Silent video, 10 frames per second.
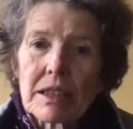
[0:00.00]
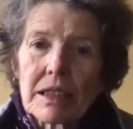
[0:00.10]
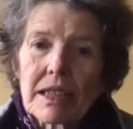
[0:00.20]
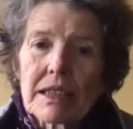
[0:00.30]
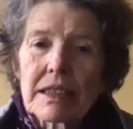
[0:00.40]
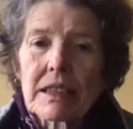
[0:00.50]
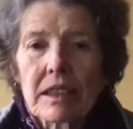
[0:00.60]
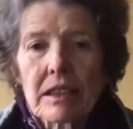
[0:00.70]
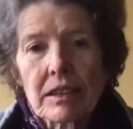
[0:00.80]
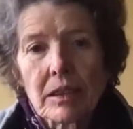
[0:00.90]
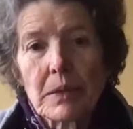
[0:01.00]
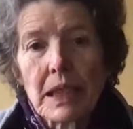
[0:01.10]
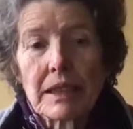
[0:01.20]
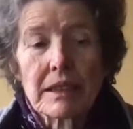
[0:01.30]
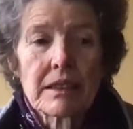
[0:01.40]
a lot, and it's
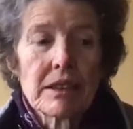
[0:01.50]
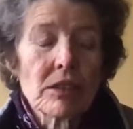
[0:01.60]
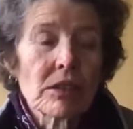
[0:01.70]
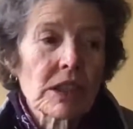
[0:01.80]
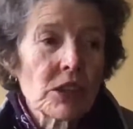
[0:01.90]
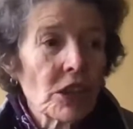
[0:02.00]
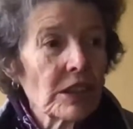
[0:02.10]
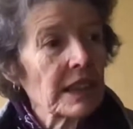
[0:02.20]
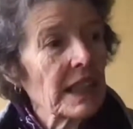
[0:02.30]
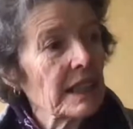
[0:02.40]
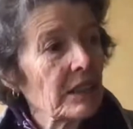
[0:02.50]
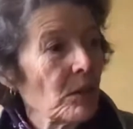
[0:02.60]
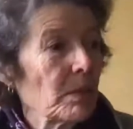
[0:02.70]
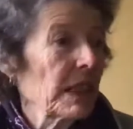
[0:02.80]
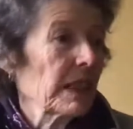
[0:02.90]
it's shut and then
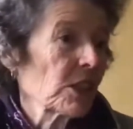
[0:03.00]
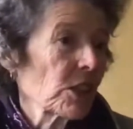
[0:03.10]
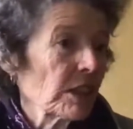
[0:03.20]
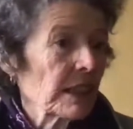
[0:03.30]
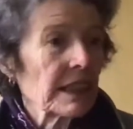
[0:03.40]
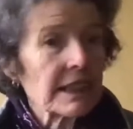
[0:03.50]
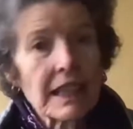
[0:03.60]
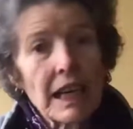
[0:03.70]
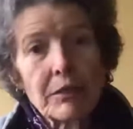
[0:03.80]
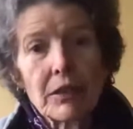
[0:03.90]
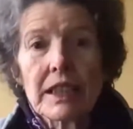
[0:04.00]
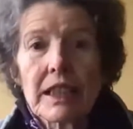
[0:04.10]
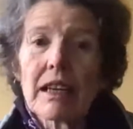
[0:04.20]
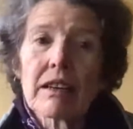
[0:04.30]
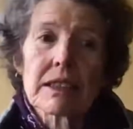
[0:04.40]
it's open and it's shut, and the staff are
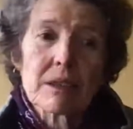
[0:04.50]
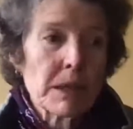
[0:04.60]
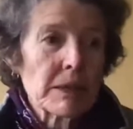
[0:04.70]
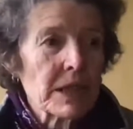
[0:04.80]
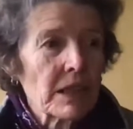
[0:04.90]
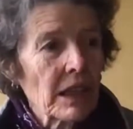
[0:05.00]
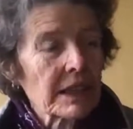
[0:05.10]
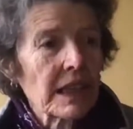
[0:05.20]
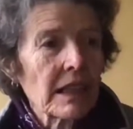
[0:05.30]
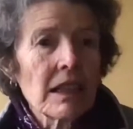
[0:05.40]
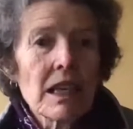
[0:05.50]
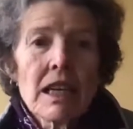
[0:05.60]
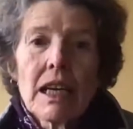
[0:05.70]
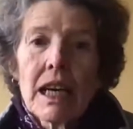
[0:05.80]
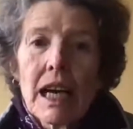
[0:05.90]
there, and sometimes they're not there,
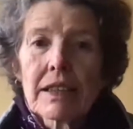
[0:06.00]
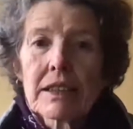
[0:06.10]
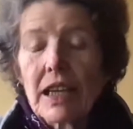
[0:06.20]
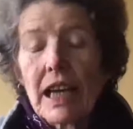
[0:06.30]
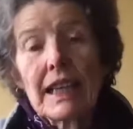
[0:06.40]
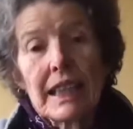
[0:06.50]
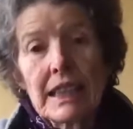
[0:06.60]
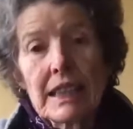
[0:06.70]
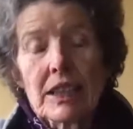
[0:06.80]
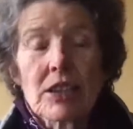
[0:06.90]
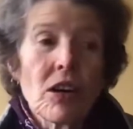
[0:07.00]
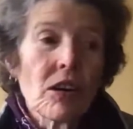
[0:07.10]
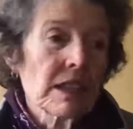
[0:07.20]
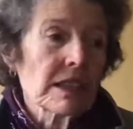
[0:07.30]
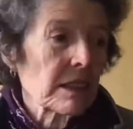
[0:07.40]
and you can't get into the
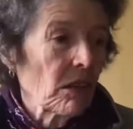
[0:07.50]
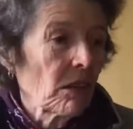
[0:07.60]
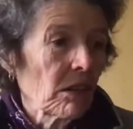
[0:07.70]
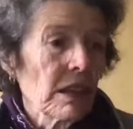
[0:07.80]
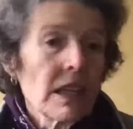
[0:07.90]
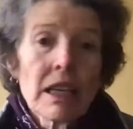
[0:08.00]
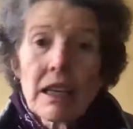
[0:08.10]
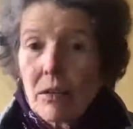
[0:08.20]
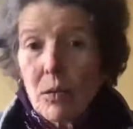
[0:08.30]
toilets, or